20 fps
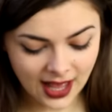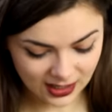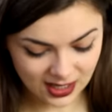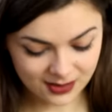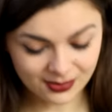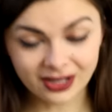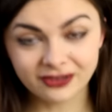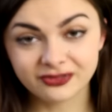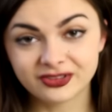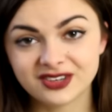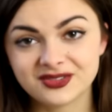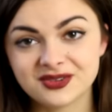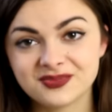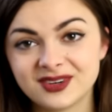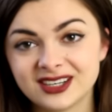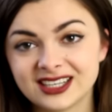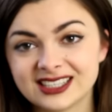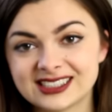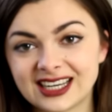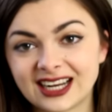And my favorite
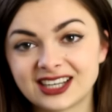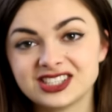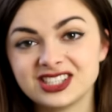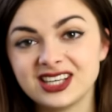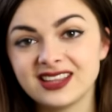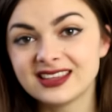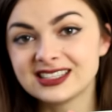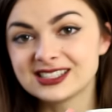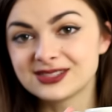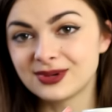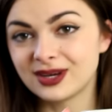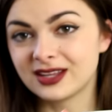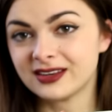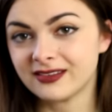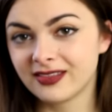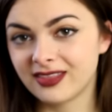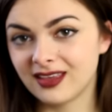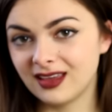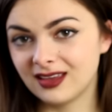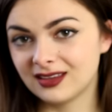mug is actually this
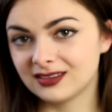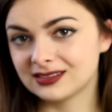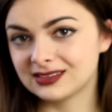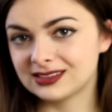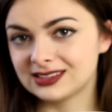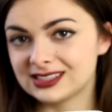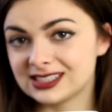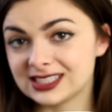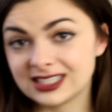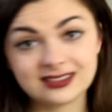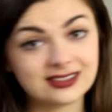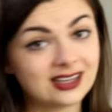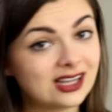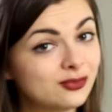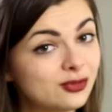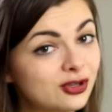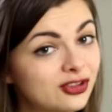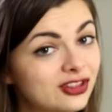one, the Tea Time